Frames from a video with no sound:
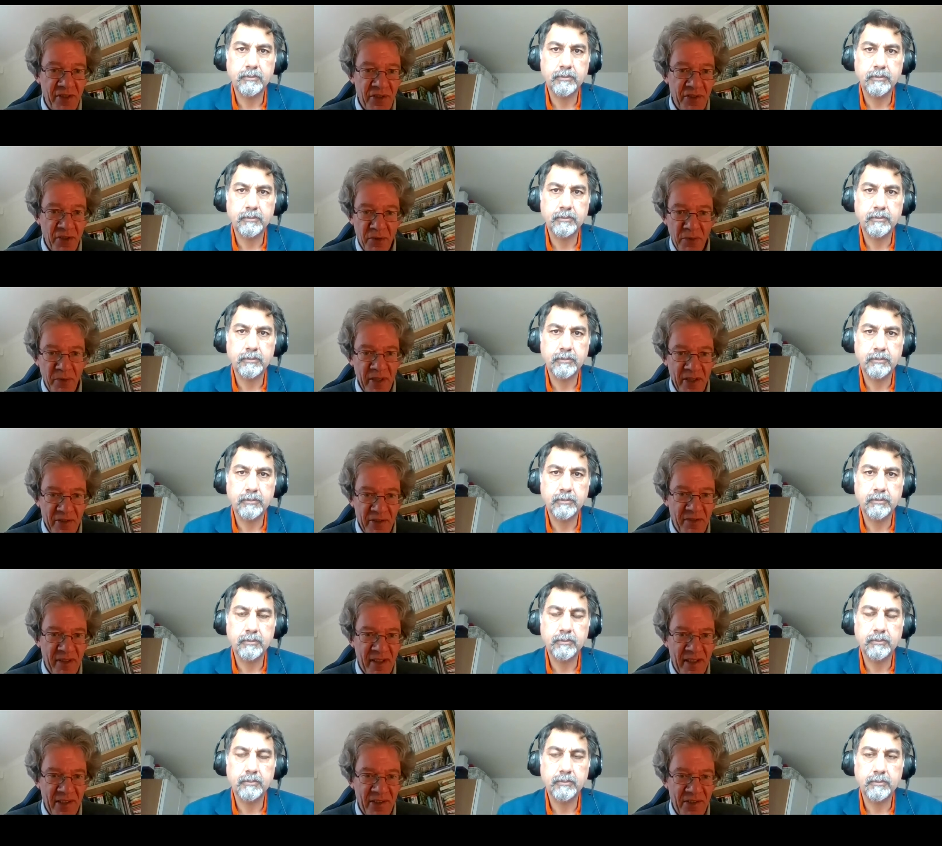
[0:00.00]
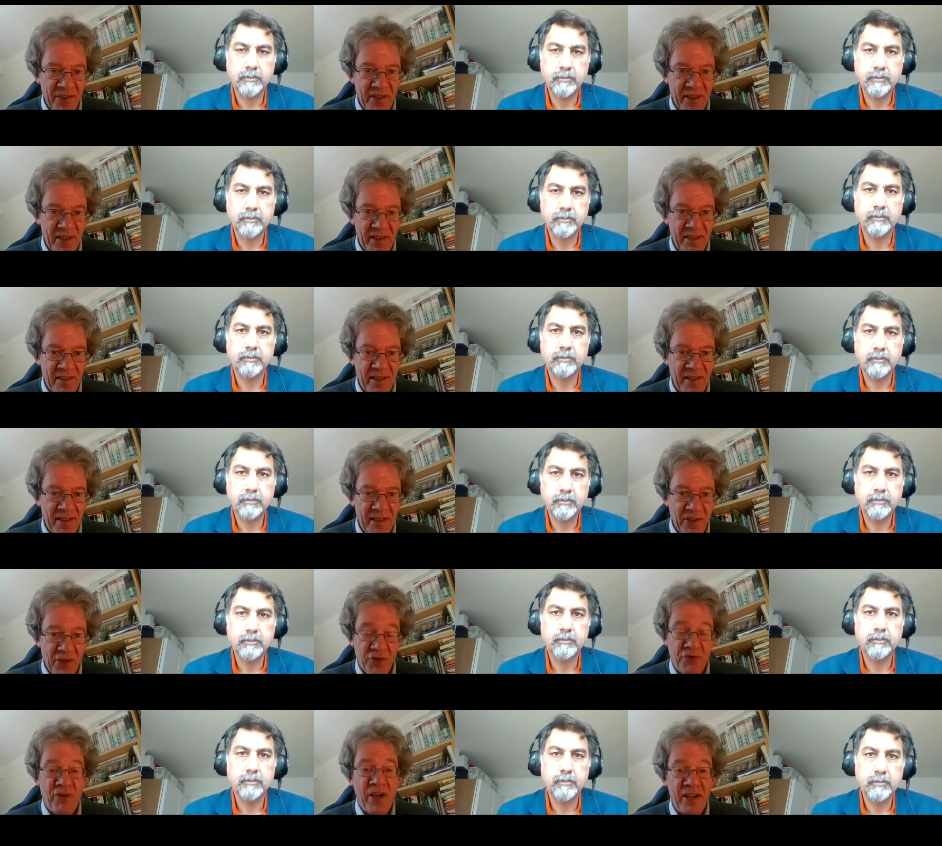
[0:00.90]
Speaker 1: has always faced in, in
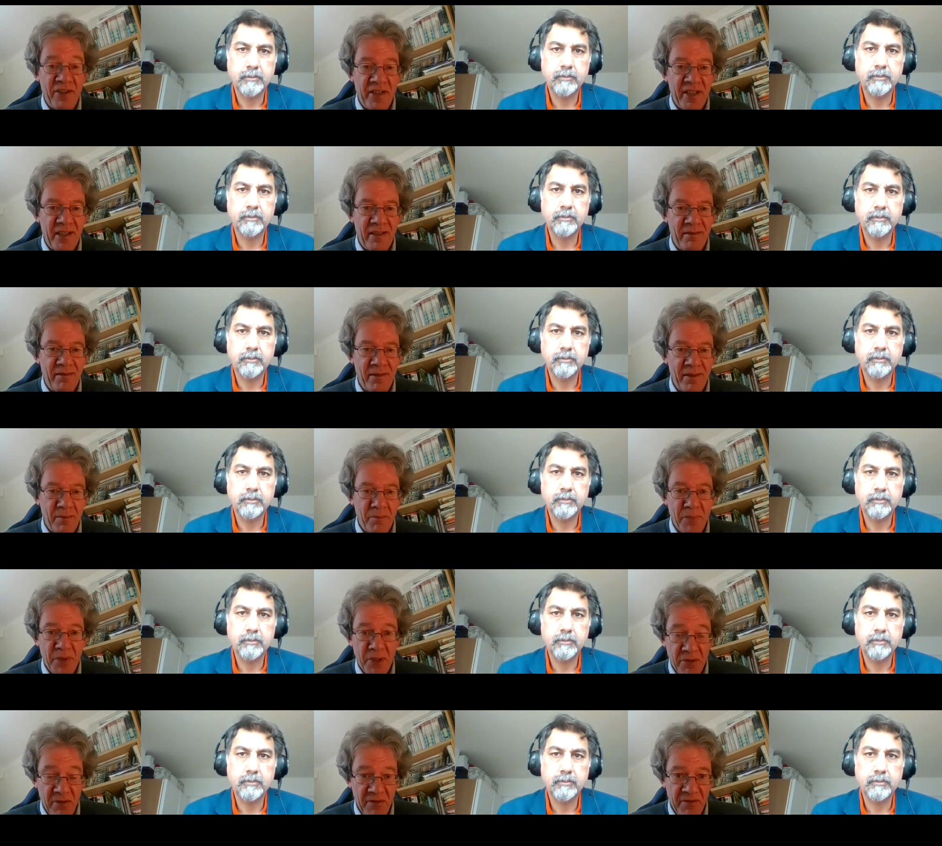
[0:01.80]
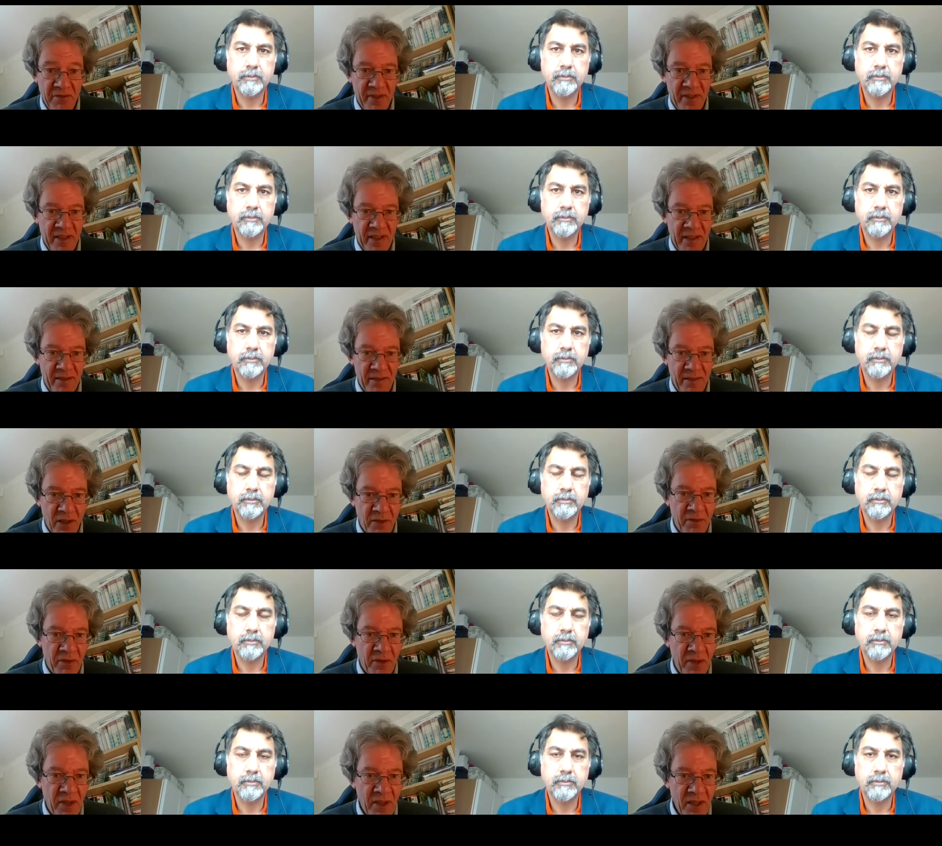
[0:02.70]
extracting, purifying,
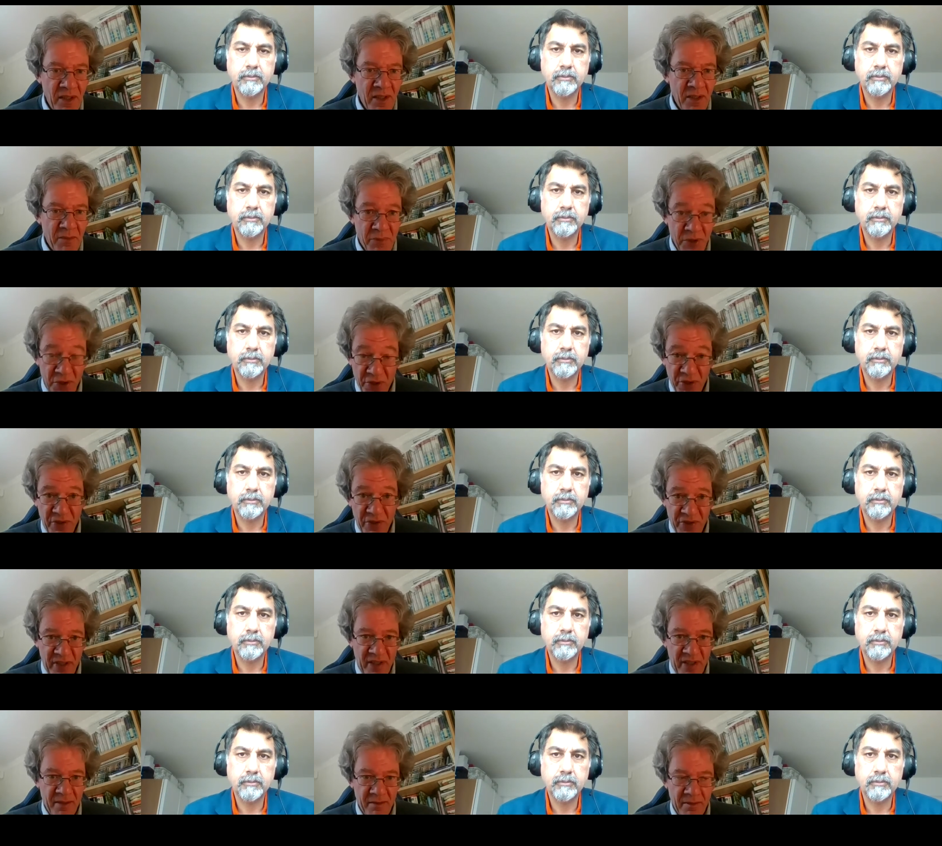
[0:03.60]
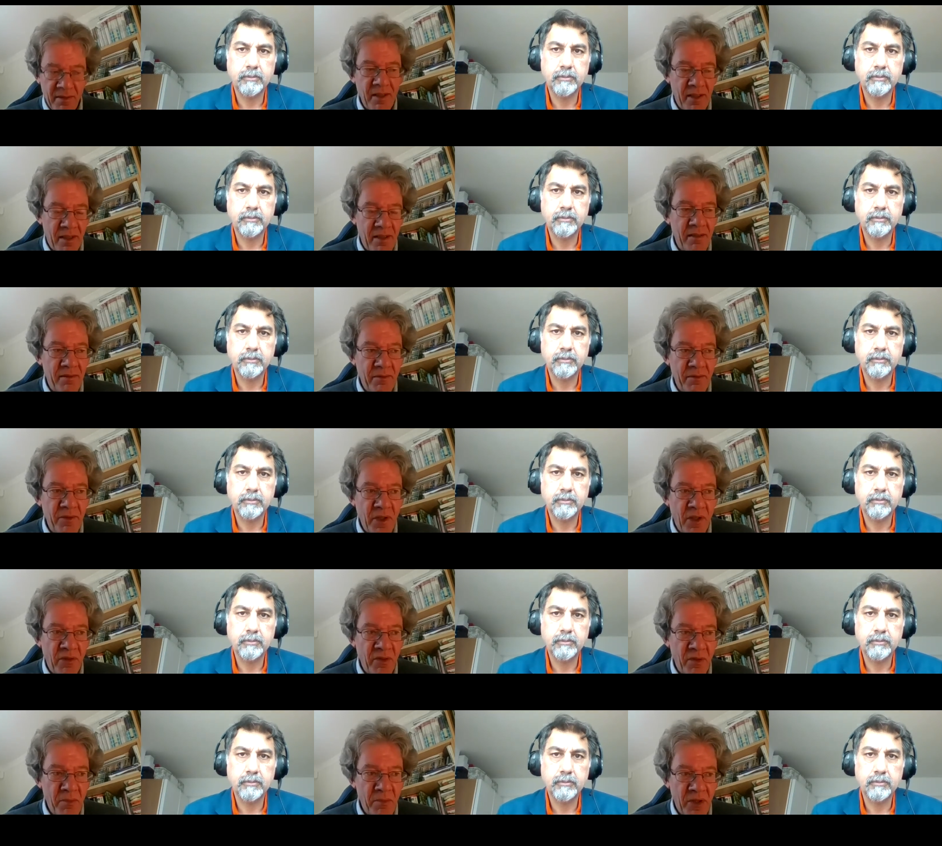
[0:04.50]
novel, producing uh,
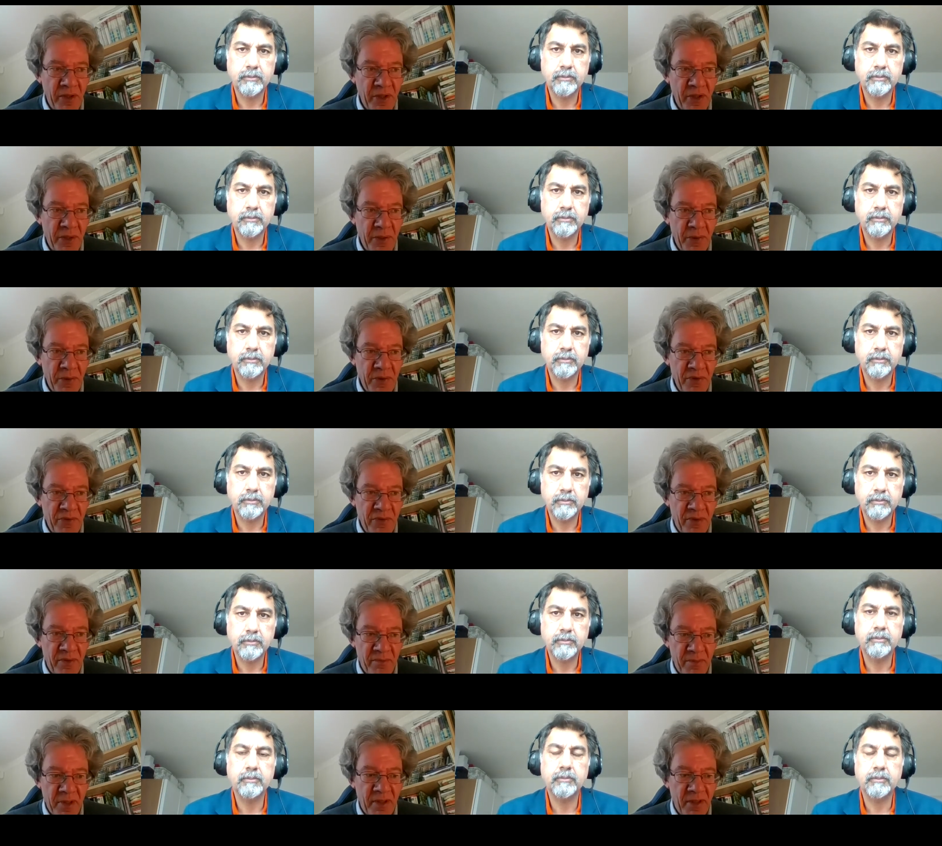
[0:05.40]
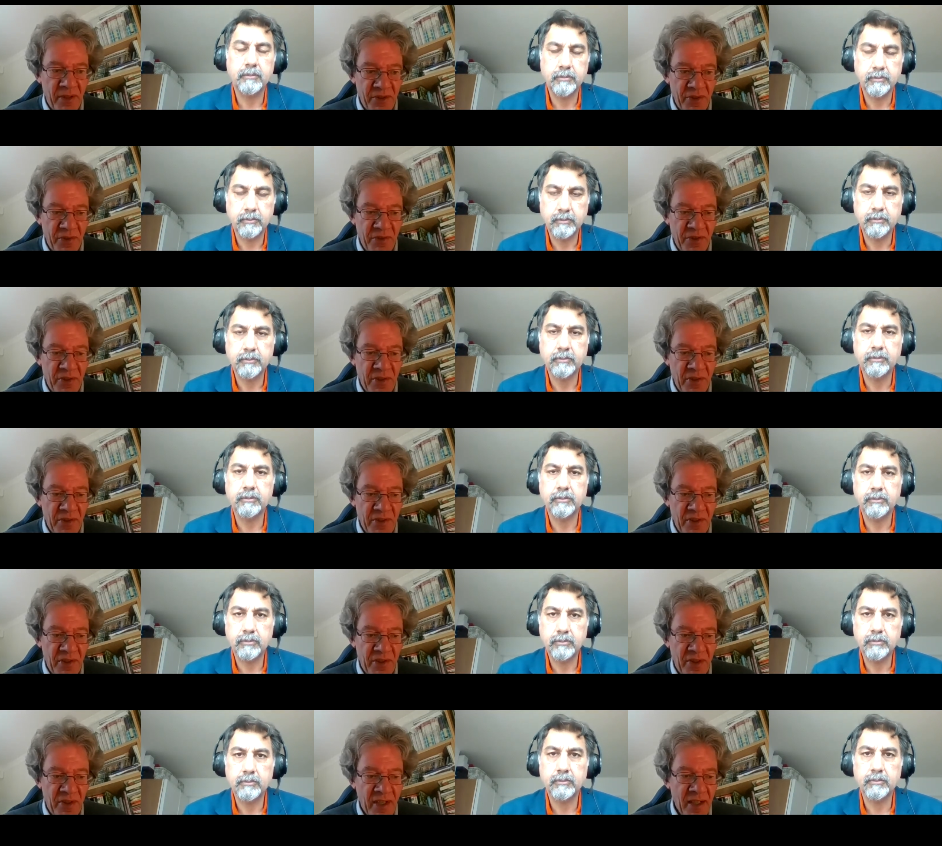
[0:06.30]
novel molecules from biological
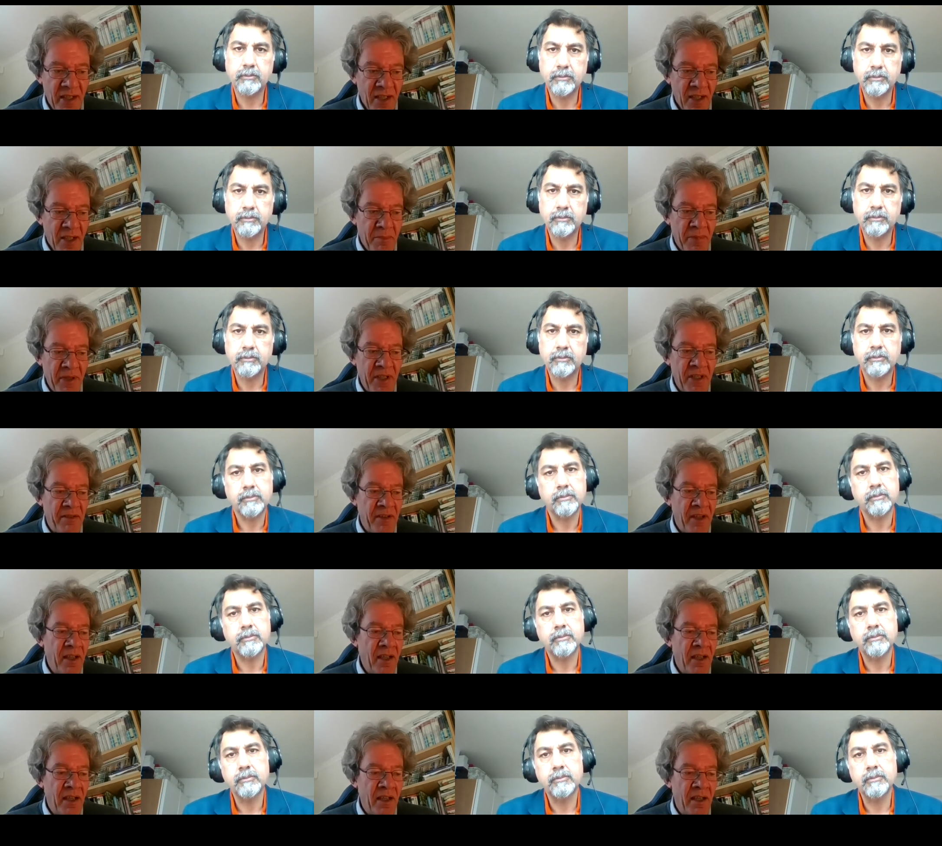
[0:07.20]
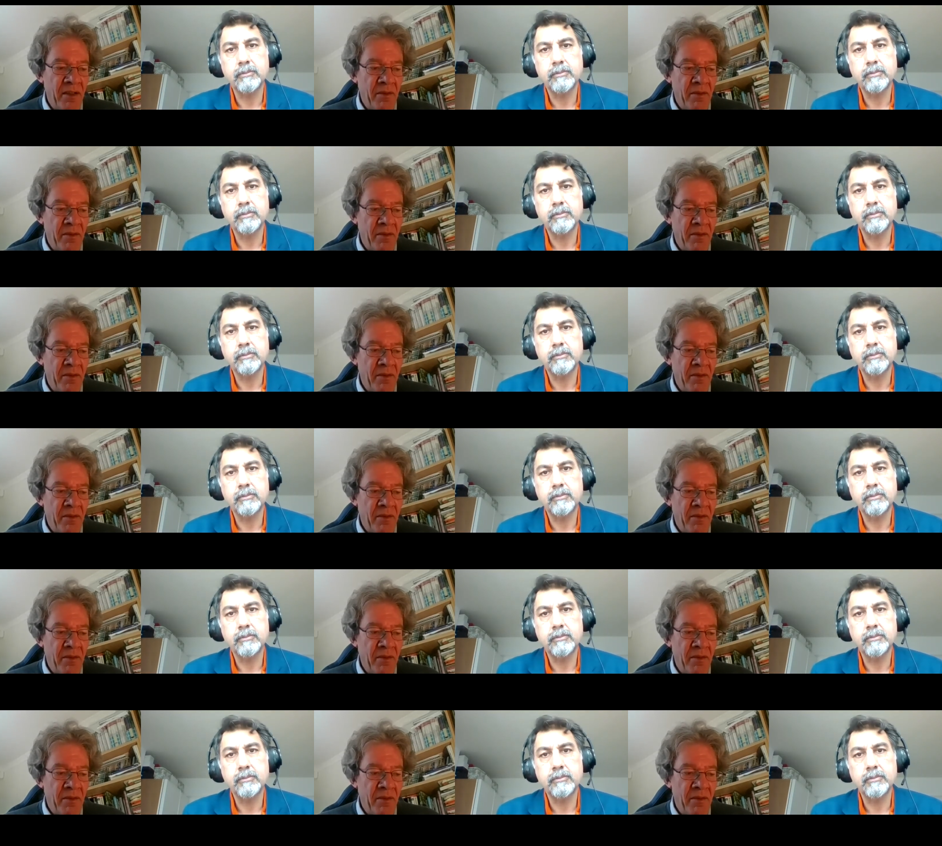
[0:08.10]
sources. But there are